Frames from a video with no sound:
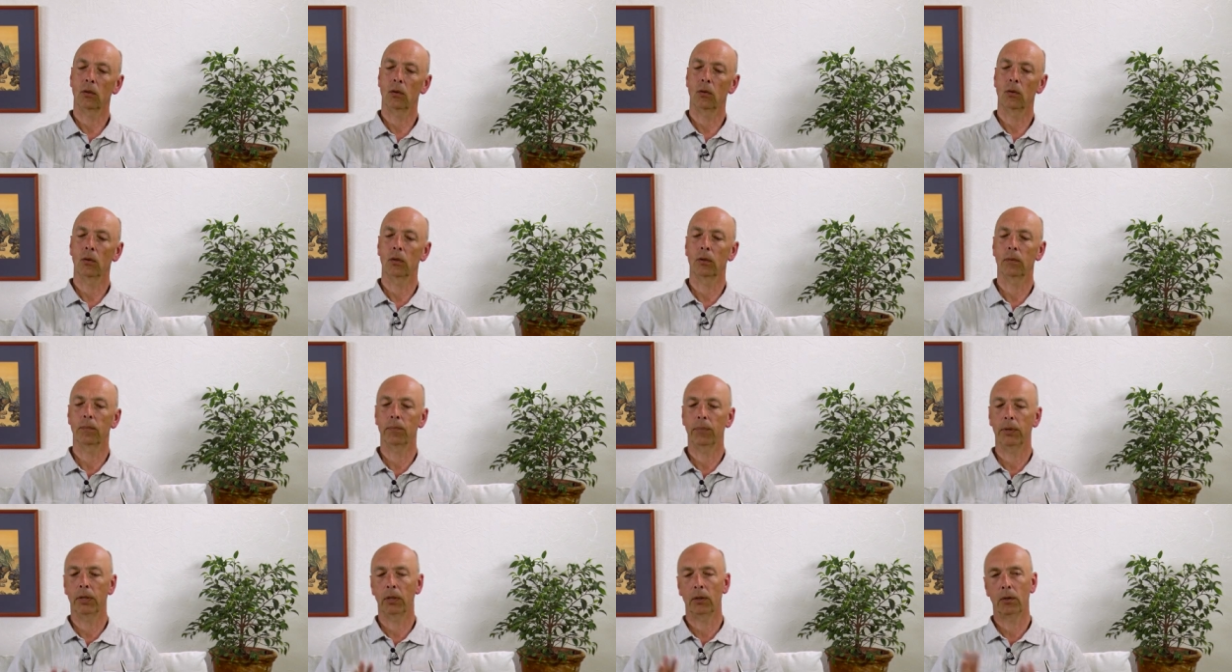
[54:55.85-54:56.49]

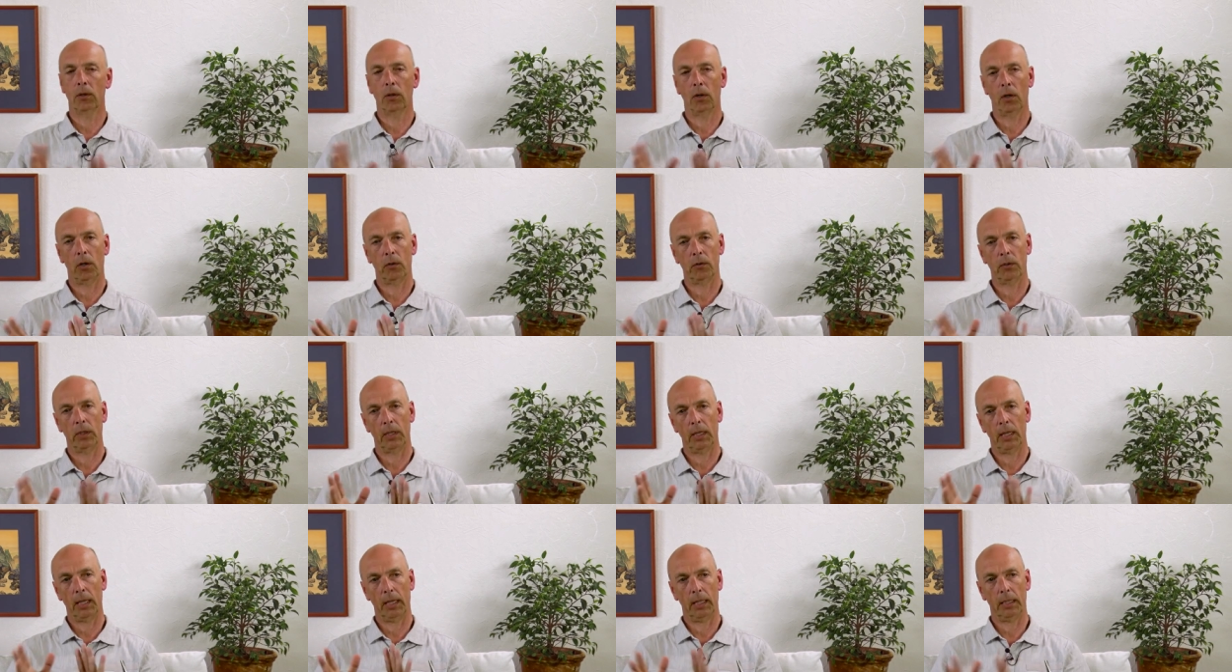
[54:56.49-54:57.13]
could be
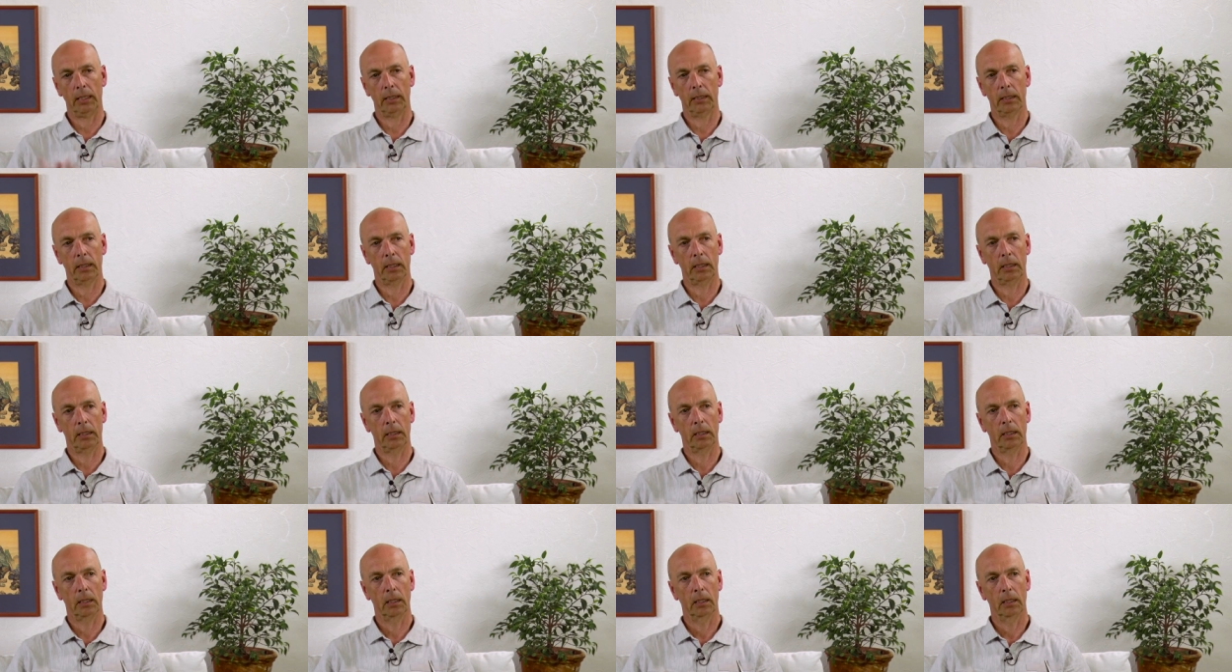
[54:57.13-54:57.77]

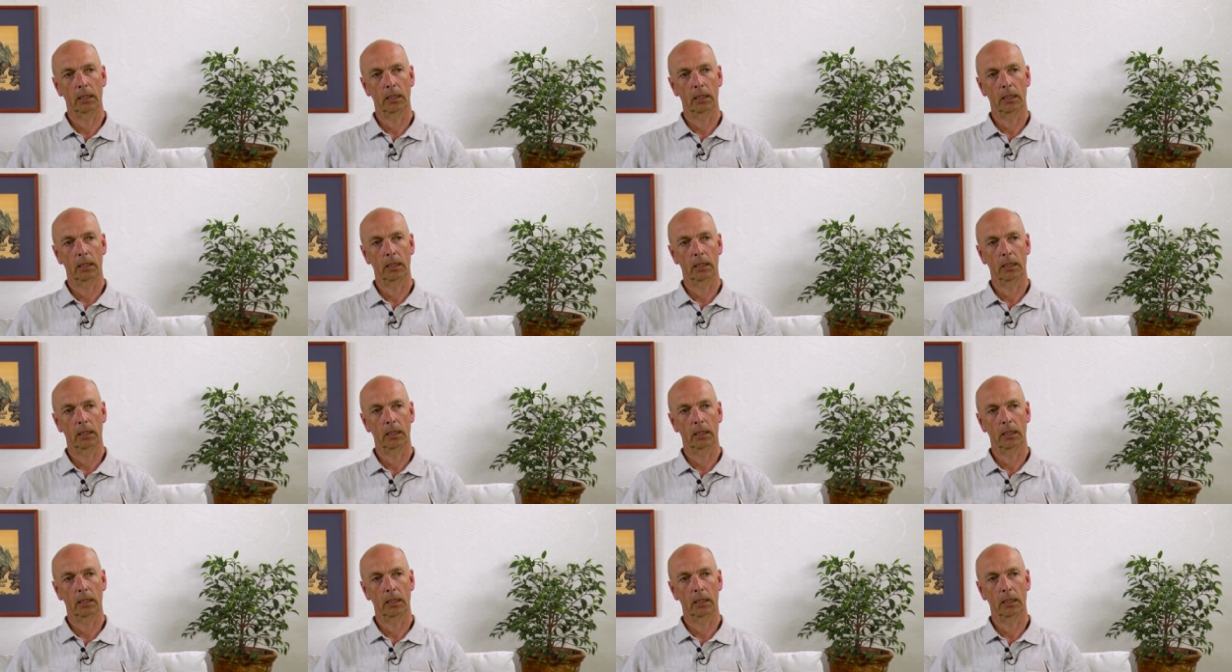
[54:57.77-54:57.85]
correlated